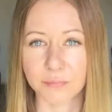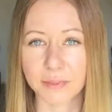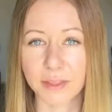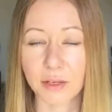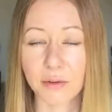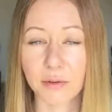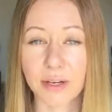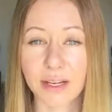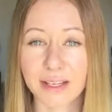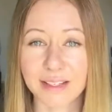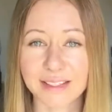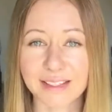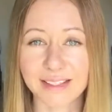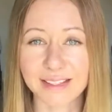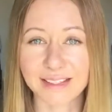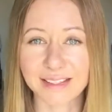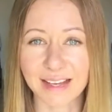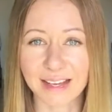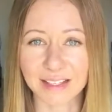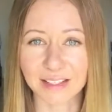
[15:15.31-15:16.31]
There is a
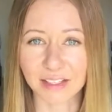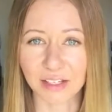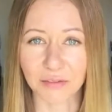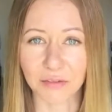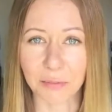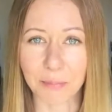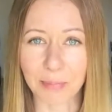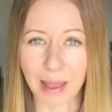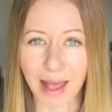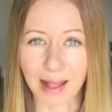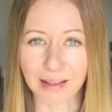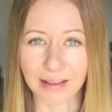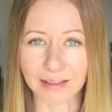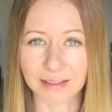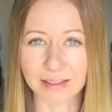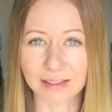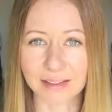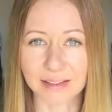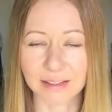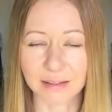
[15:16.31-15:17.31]
sense of
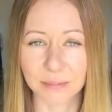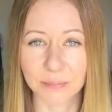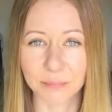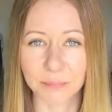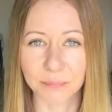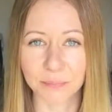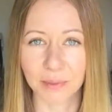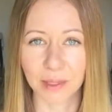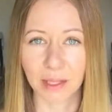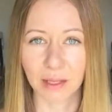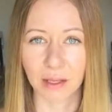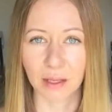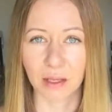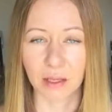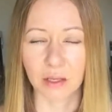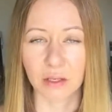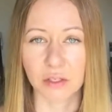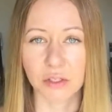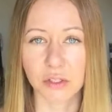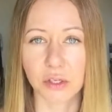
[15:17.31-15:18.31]
imbalance.
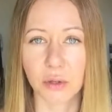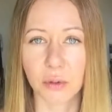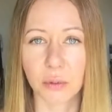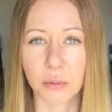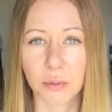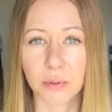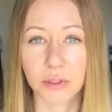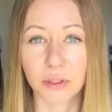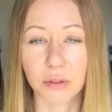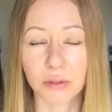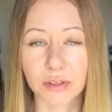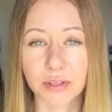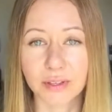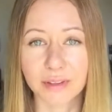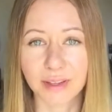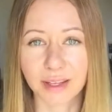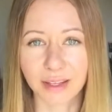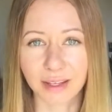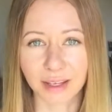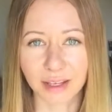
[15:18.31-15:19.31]
So your
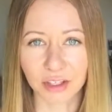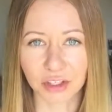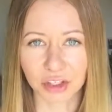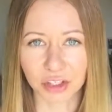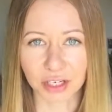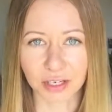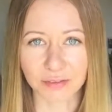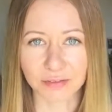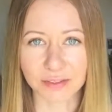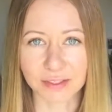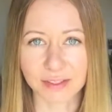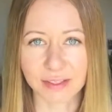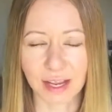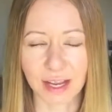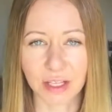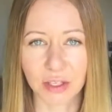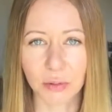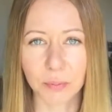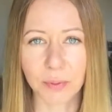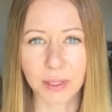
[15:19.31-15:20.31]
thinking shifts
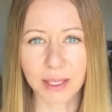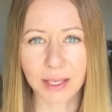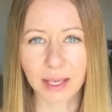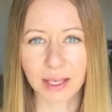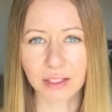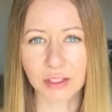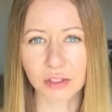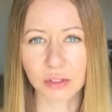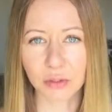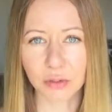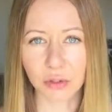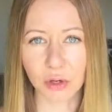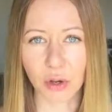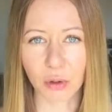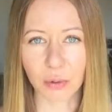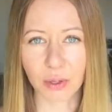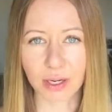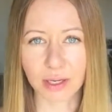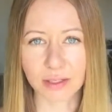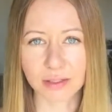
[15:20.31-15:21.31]
and you begin to
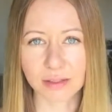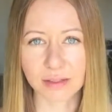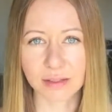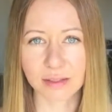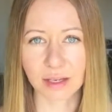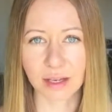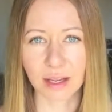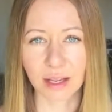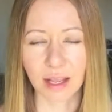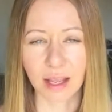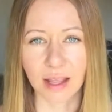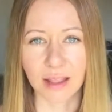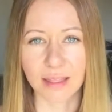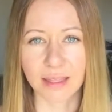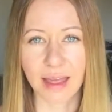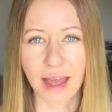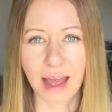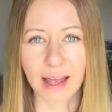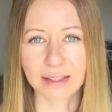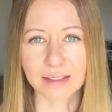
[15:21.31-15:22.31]
notice
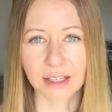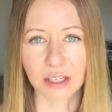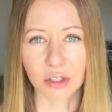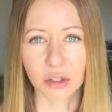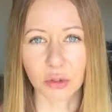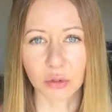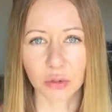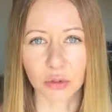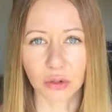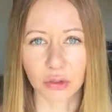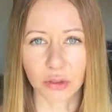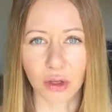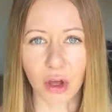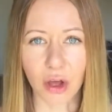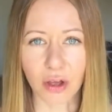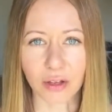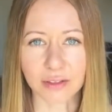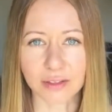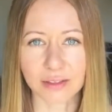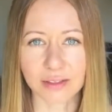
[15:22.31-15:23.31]
that your
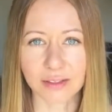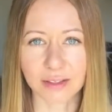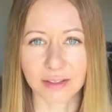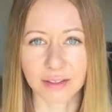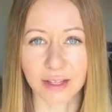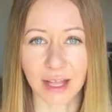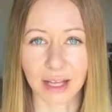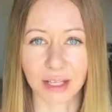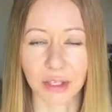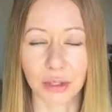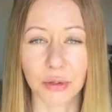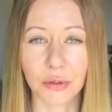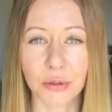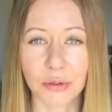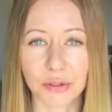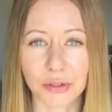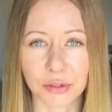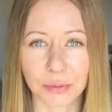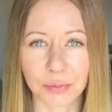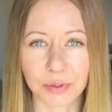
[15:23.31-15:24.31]
thoughts that you
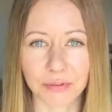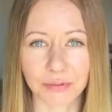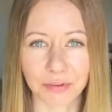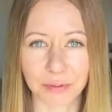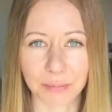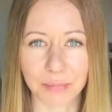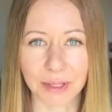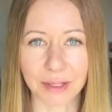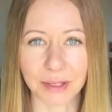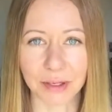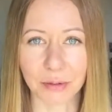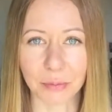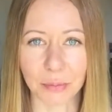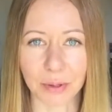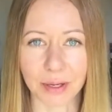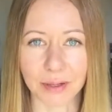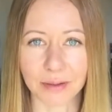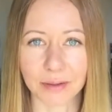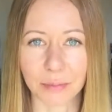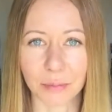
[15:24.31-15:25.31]
used to be familiar
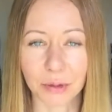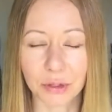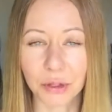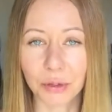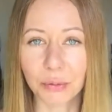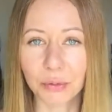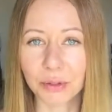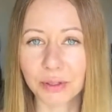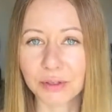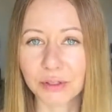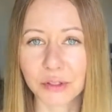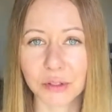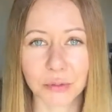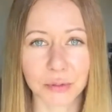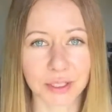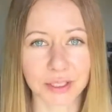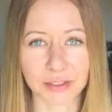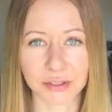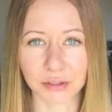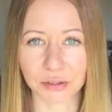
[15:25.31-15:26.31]
with when you were
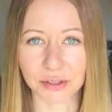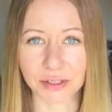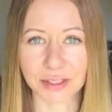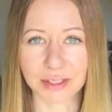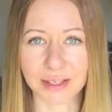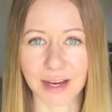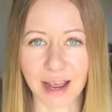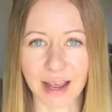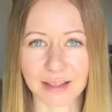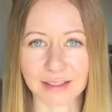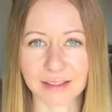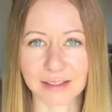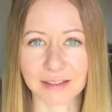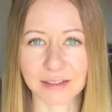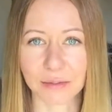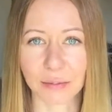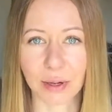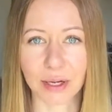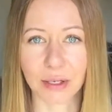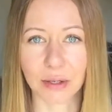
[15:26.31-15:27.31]
doing certain
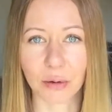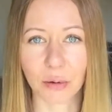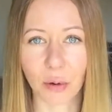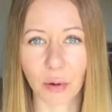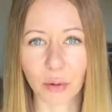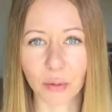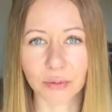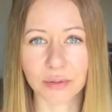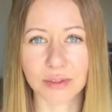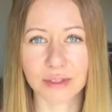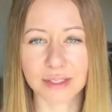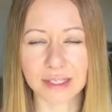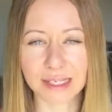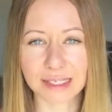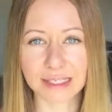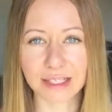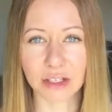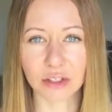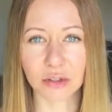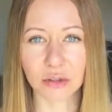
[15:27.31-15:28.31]
tasks, right? Your own
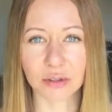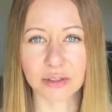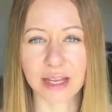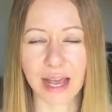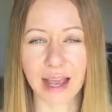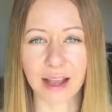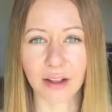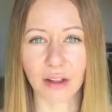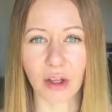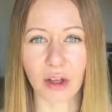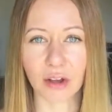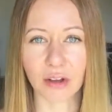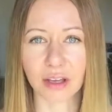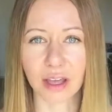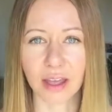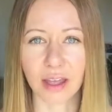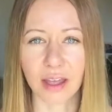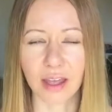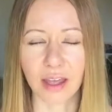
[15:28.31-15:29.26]
internal dialogue